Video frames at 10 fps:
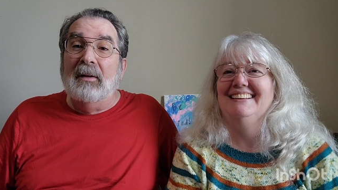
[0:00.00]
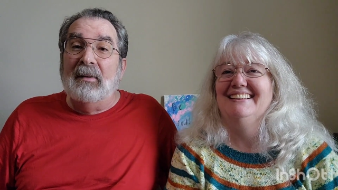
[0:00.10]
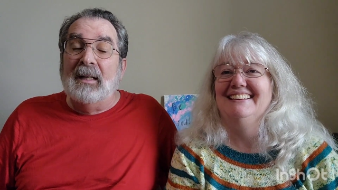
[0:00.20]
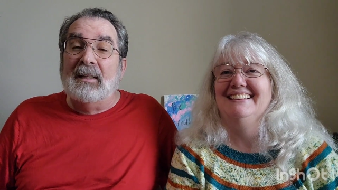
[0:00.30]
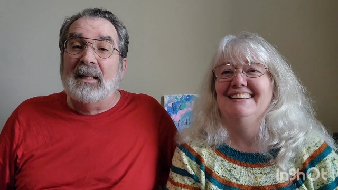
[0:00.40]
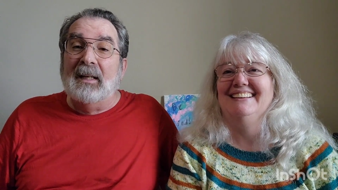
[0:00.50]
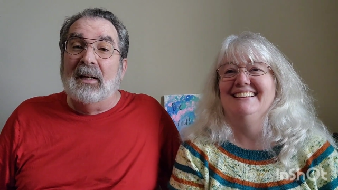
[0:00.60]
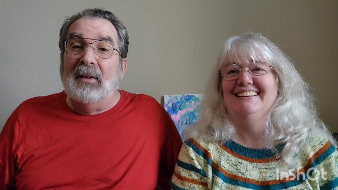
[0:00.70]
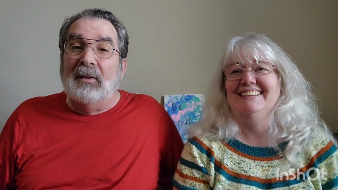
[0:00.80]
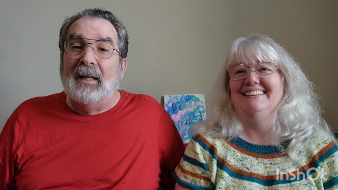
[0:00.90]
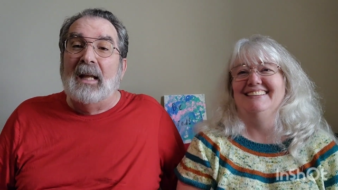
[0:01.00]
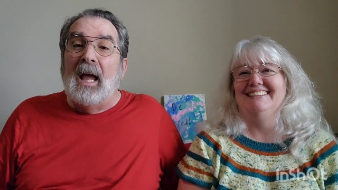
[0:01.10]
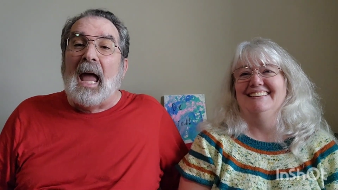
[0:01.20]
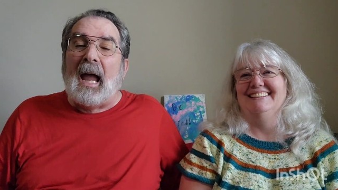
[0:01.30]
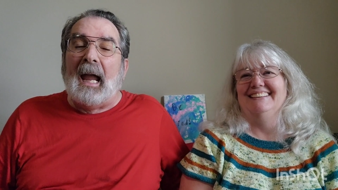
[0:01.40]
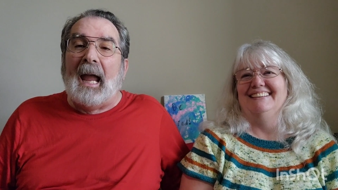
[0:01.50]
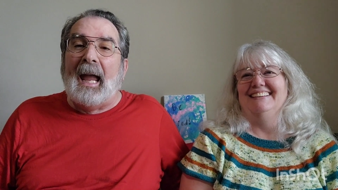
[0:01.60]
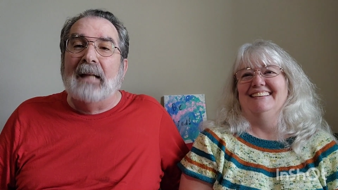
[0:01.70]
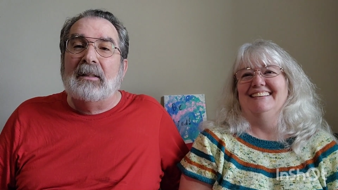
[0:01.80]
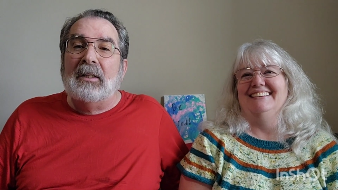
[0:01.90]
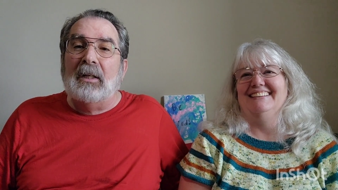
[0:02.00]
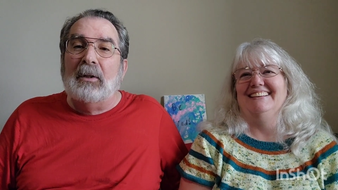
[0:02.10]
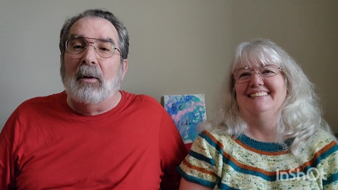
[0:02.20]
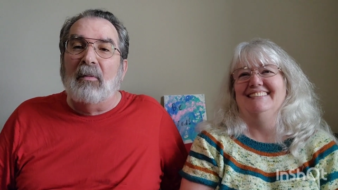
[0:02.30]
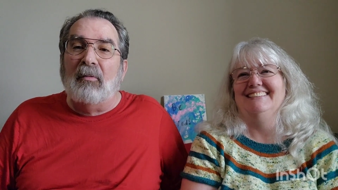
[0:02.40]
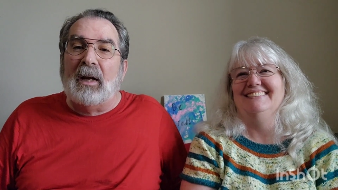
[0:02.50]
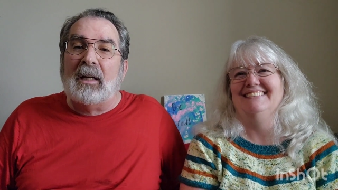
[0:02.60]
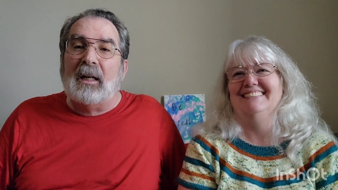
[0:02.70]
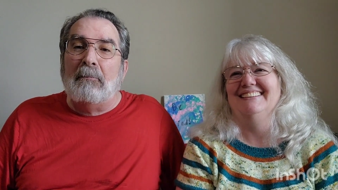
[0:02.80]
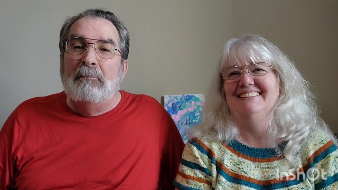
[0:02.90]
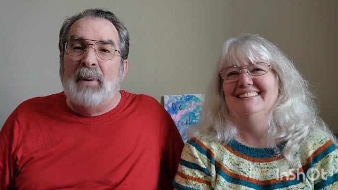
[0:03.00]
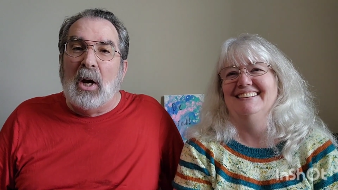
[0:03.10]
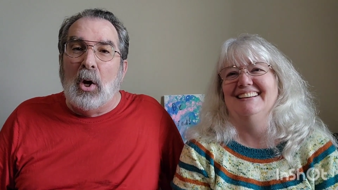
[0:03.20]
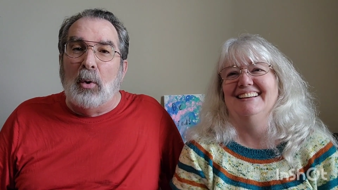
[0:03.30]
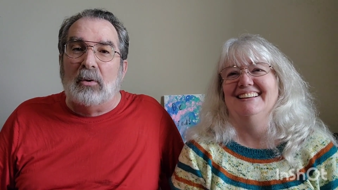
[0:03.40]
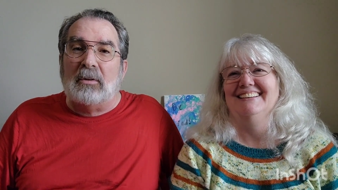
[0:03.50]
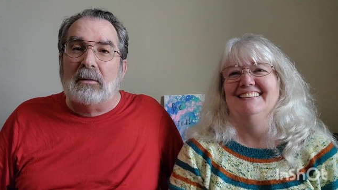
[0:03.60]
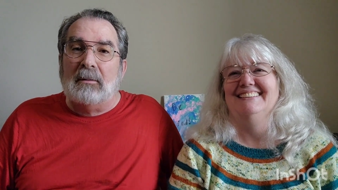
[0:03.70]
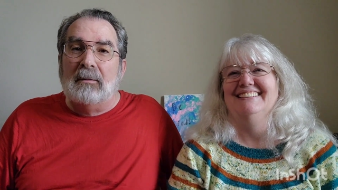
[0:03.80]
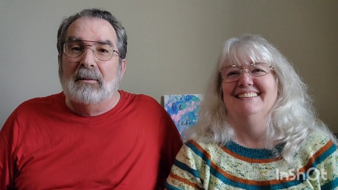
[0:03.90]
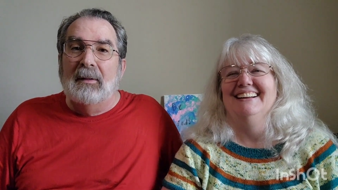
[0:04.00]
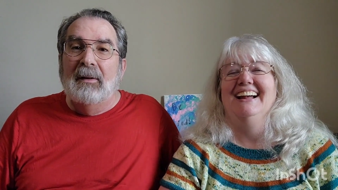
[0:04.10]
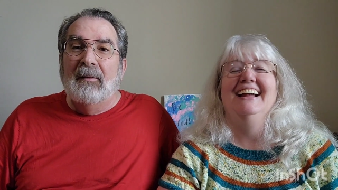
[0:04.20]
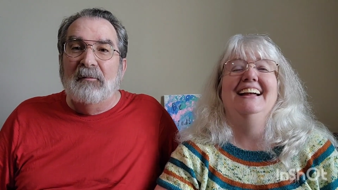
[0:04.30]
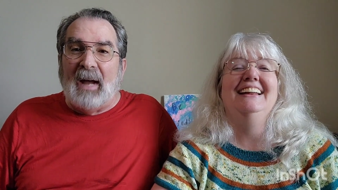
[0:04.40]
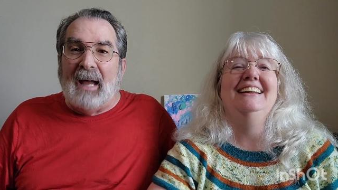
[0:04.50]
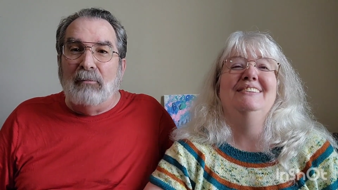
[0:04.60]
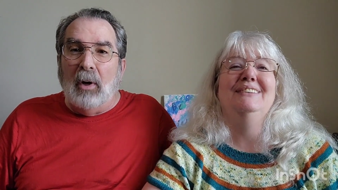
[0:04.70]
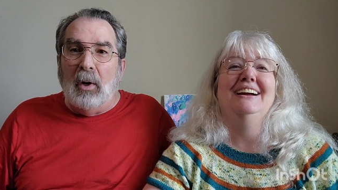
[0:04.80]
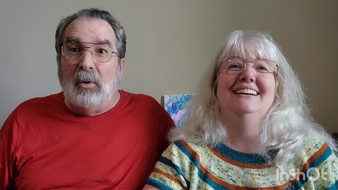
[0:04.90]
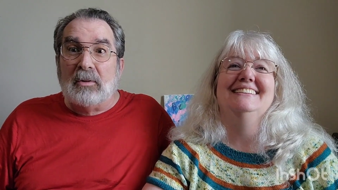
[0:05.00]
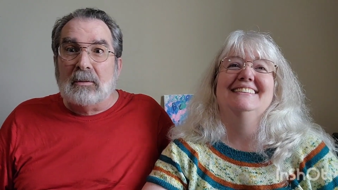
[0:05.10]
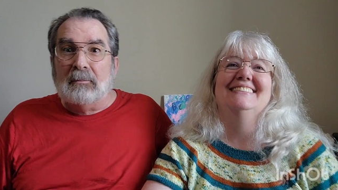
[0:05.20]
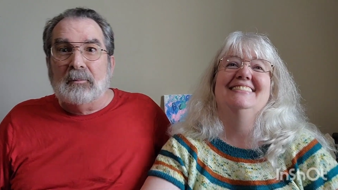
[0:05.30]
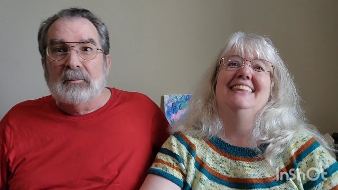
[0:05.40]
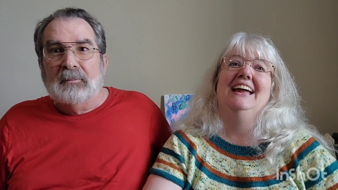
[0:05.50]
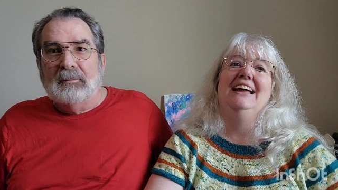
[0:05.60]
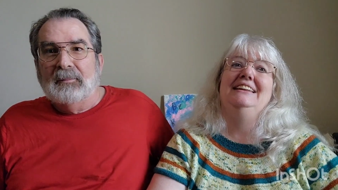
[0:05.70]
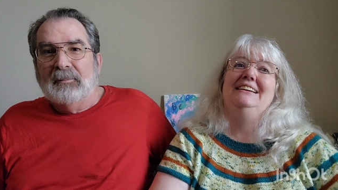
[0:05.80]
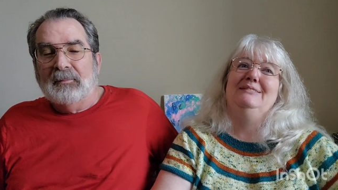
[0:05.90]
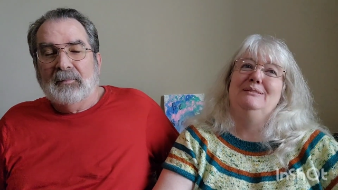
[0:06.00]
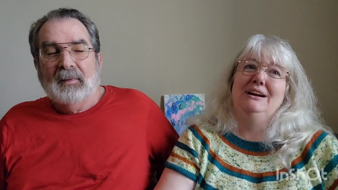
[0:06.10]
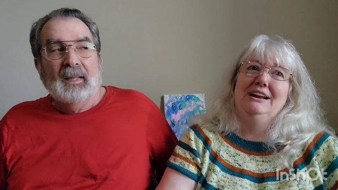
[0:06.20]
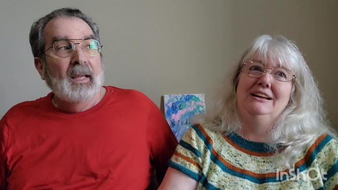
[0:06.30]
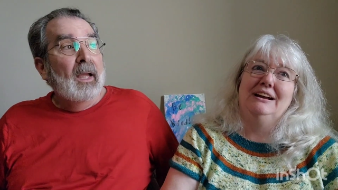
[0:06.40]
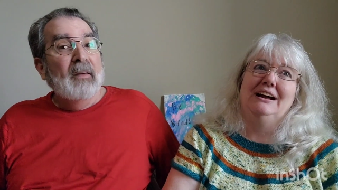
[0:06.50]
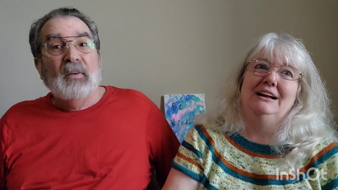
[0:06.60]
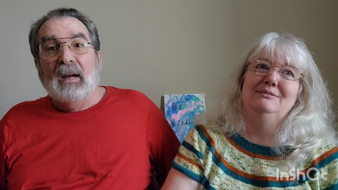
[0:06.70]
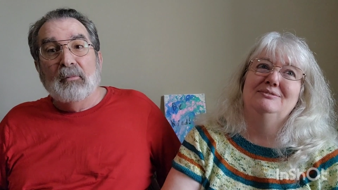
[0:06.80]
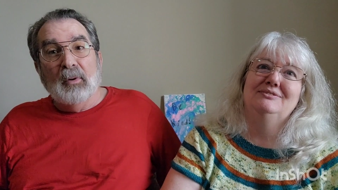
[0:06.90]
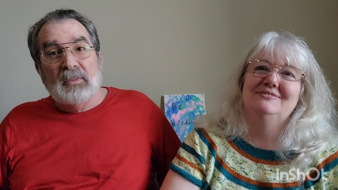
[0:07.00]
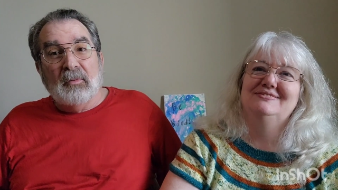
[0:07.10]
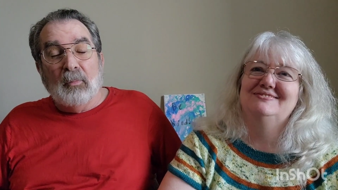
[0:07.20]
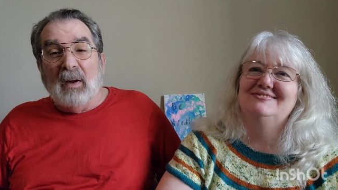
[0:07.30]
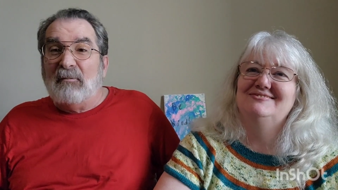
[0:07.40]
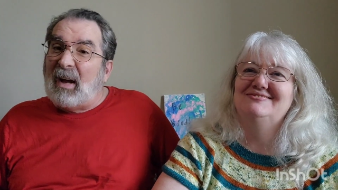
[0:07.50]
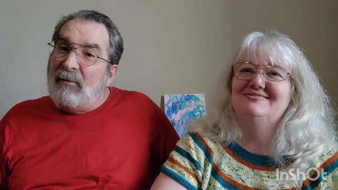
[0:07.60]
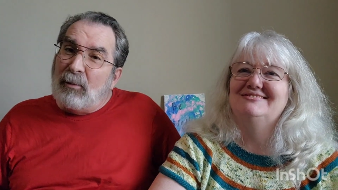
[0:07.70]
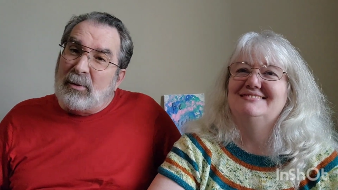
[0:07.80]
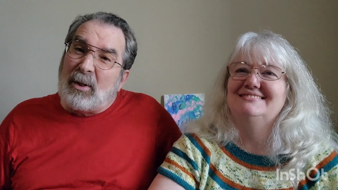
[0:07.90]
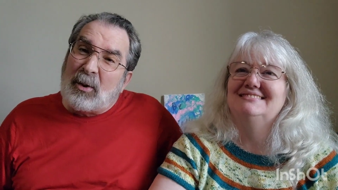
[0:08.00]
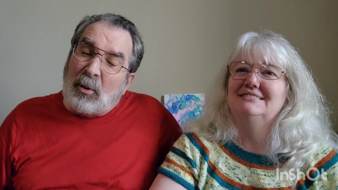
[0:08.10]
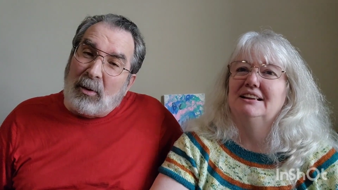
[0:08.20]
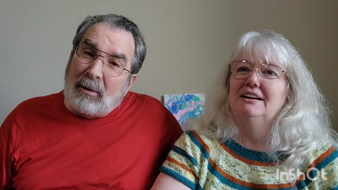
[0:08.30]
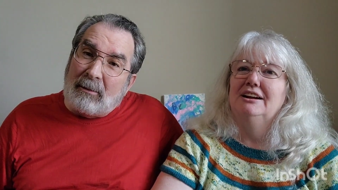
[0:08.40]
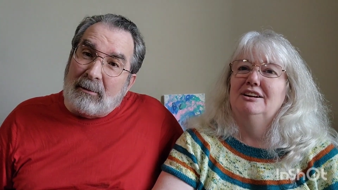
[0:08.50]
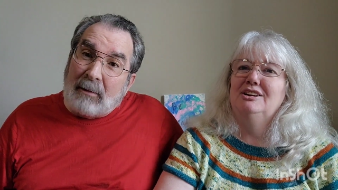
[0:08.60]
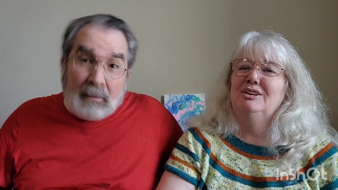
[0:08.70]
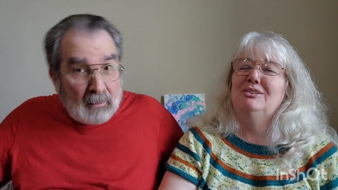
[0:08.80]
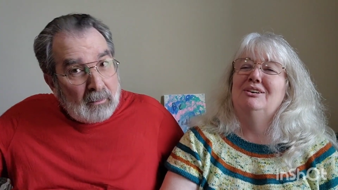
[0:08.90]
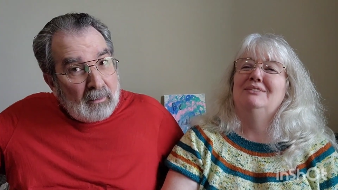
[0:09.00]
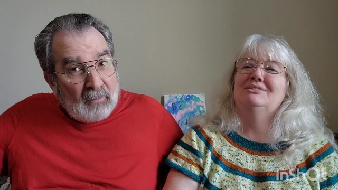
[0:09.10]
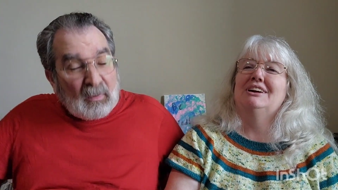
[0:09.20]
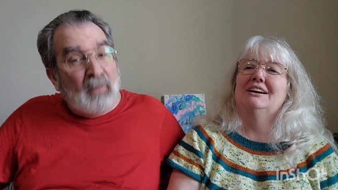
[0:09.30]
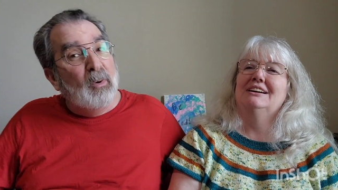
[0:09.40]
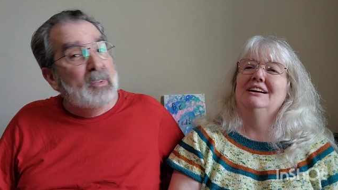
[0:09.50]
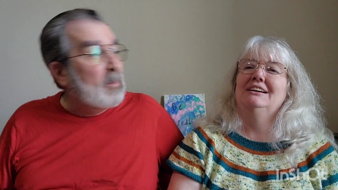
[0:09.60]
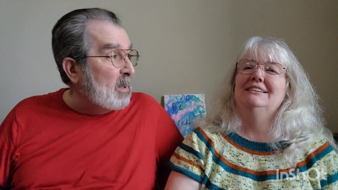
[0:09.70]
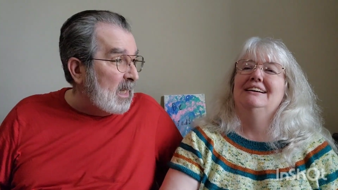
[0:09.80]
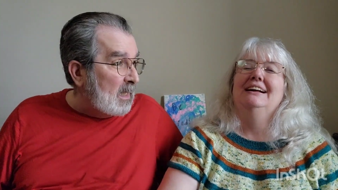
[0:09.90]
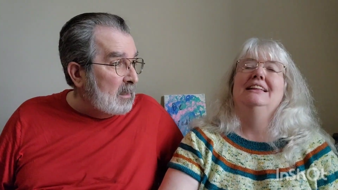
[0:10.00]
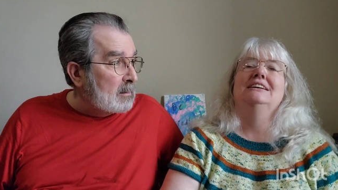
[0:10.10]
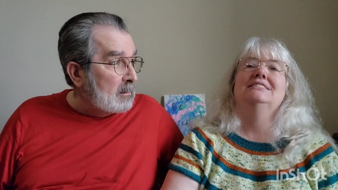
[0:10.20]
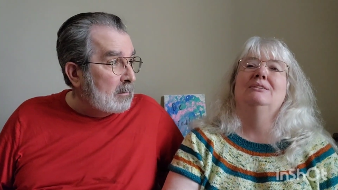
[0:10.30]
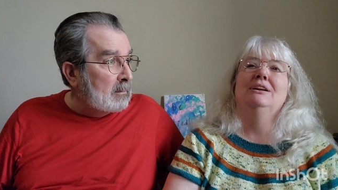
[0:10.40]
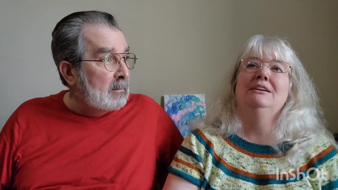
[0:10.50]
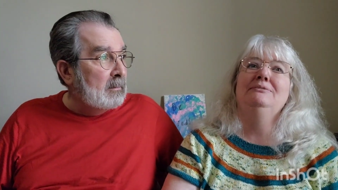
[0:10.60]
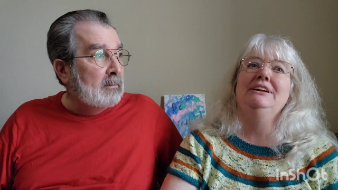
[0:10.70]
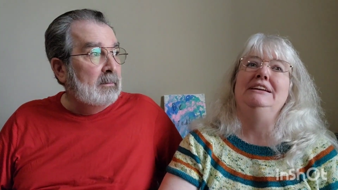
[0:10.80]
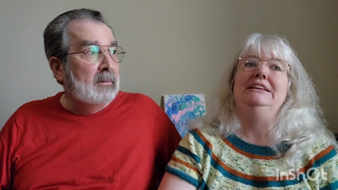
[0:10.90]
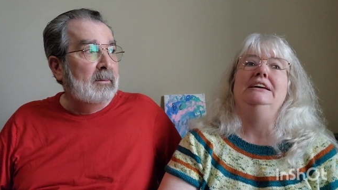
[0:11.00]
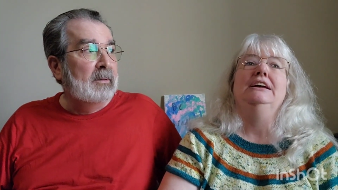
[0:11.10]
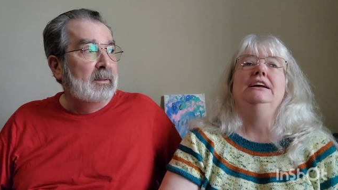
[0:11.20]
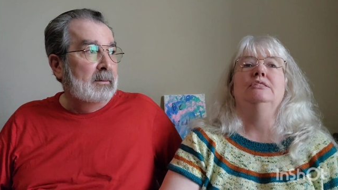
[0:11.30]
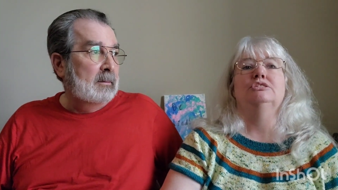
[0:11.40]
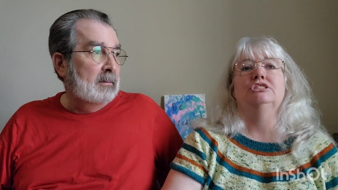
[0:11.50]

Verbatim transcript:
Speaker 1: of anything other than add to your freaking post. Five anyway, rows.
Speaker 2: Anyway. Five um, rows
Speaker 1: of what? Five rows of corn? No,
Speaker 2: I'm talking. Five rows of beans? That's not what I mean. If